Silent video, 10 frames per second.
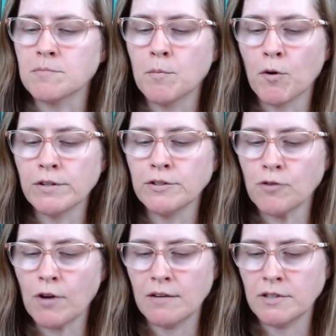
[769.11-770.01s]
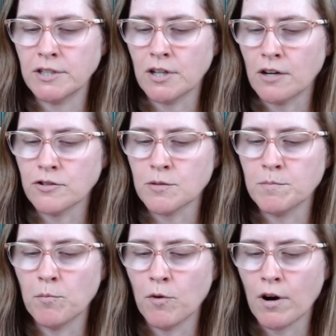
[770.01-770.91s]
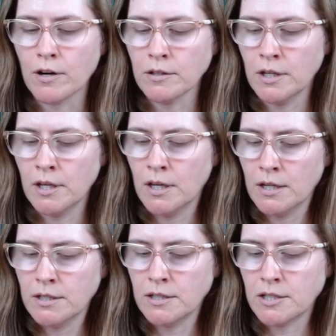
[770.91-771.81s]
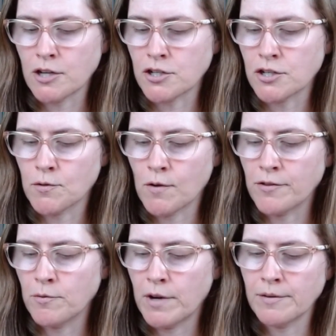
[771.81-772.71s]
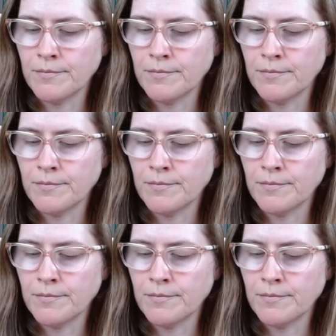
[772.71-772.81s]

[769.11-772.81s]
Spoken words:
Memorial Drive, A Daughter's Memoir, Natasha Trethewey.